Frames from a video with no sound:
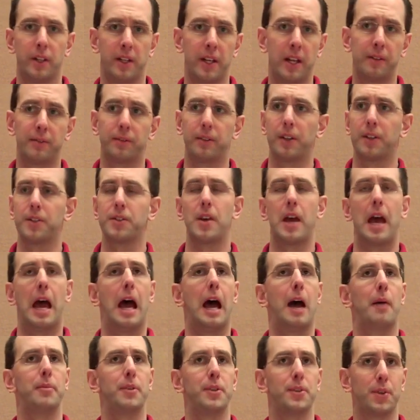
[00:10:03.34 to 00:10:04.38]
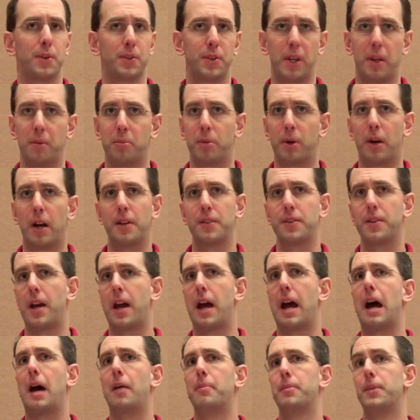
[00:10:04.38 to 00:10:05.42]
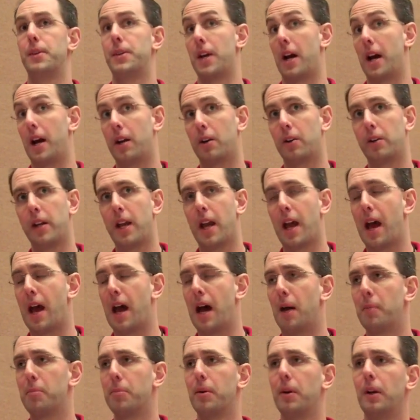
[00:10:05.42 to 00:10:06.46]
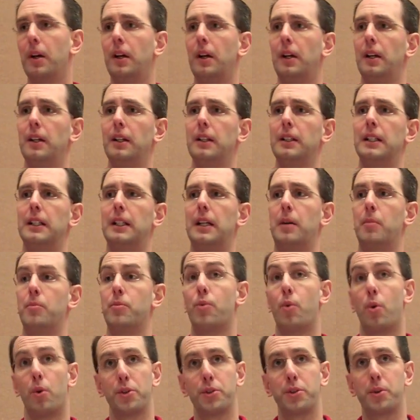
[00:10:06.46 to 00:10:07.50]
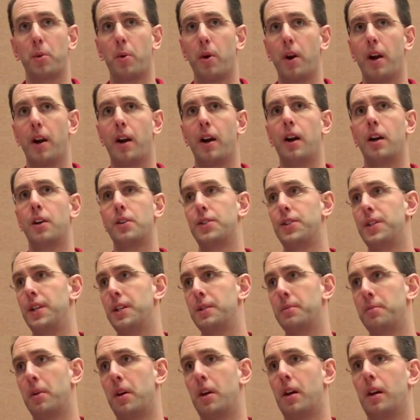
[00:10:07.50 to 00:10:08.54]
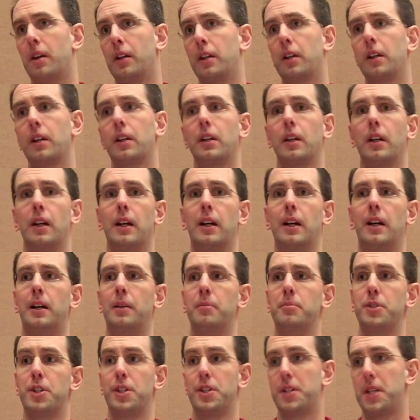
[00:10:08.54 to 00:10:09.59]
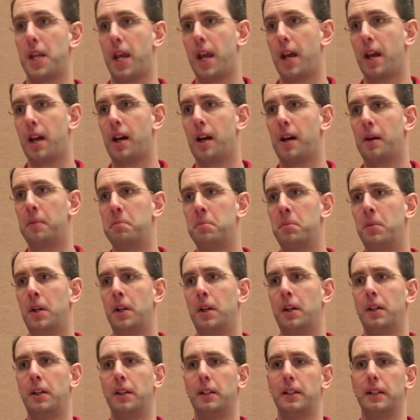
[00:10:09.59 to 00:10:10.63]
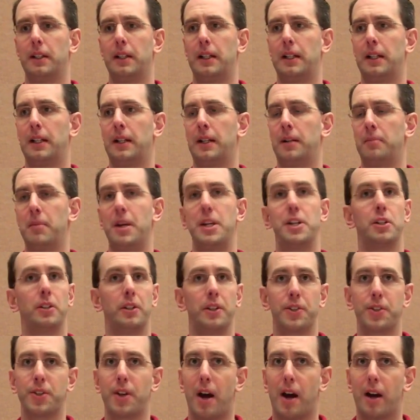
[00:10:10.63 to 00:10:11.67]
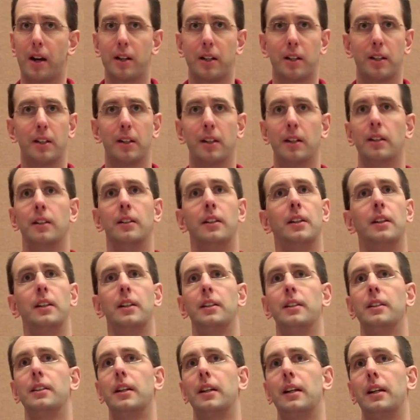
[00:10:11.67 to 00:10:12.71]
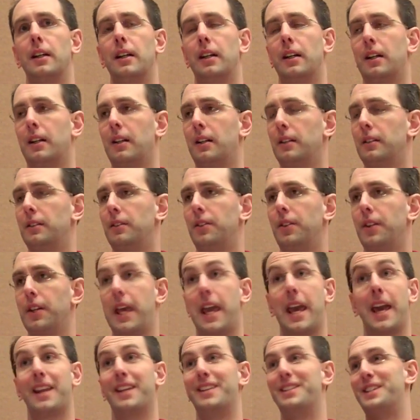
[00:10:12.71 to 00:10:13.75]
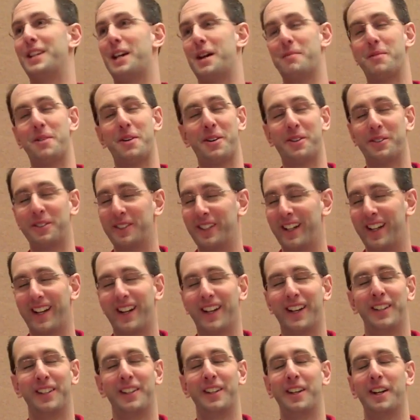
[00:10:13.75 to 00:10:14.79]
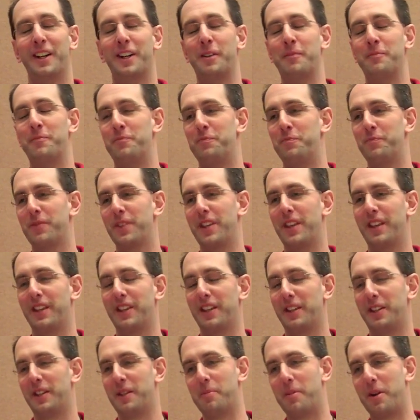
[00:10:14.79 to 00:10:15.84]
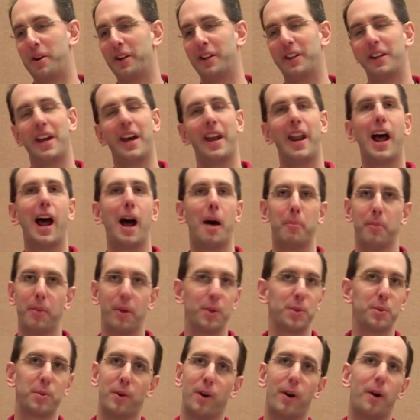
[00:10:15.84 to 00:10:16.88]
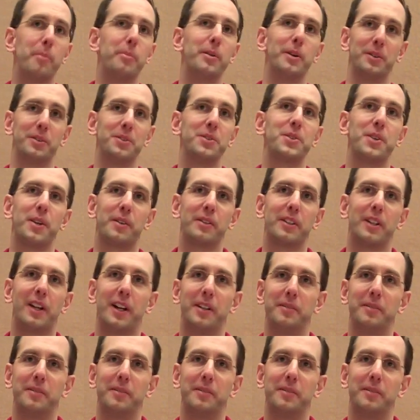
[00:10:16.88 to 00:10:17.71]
Netflix app, the Associated Press app, the Diary app, Foursquare, Seismic, Shazam, Major League Soccer, the Canon demo, and the Marionette app. Those were all built in Silverlight.